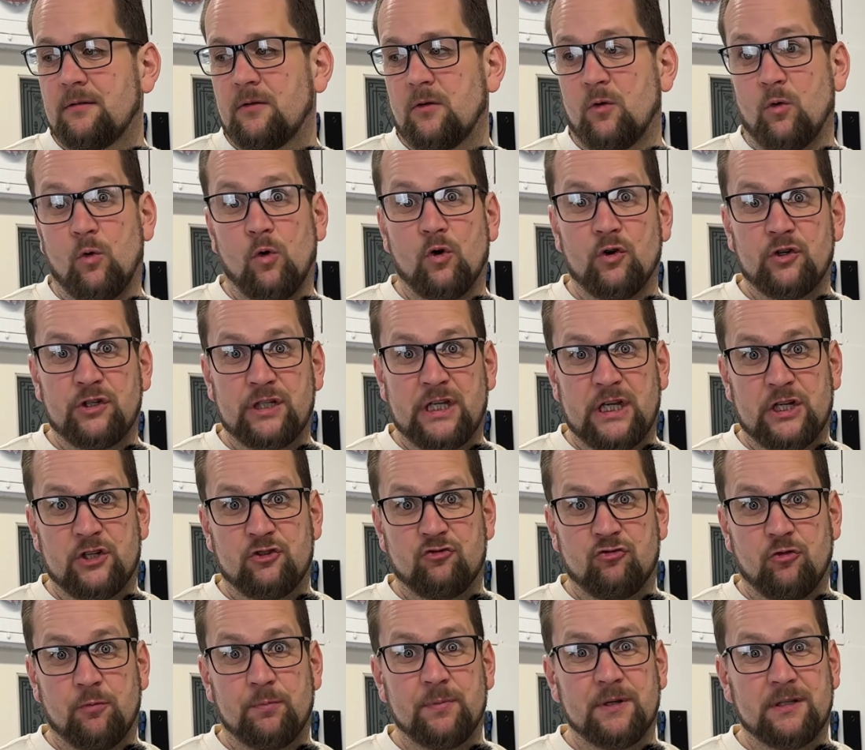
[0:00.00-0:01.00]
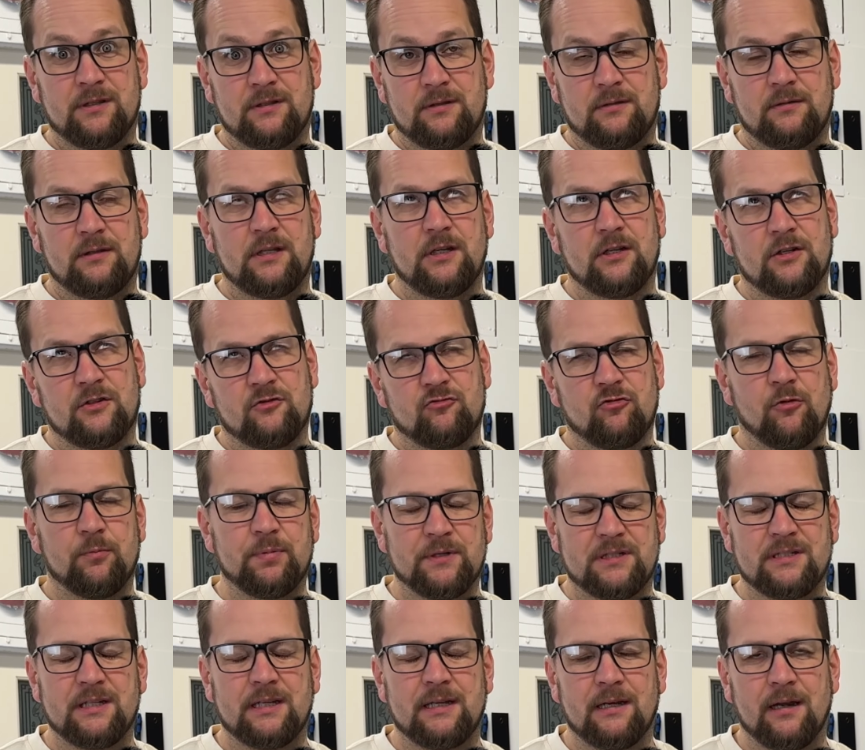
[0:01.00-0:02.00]
or
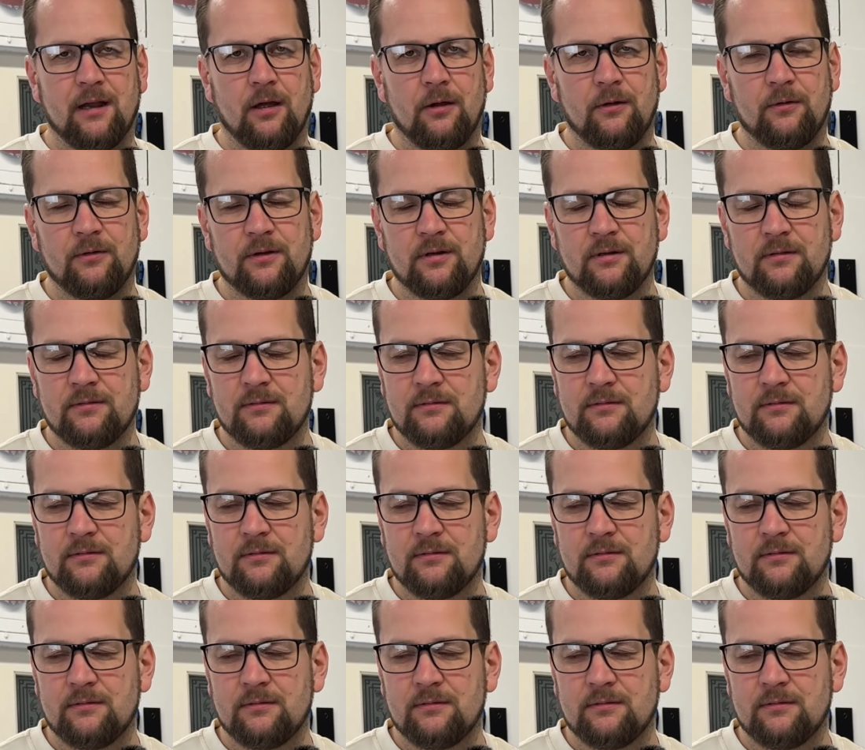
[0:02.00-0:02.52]
distributed load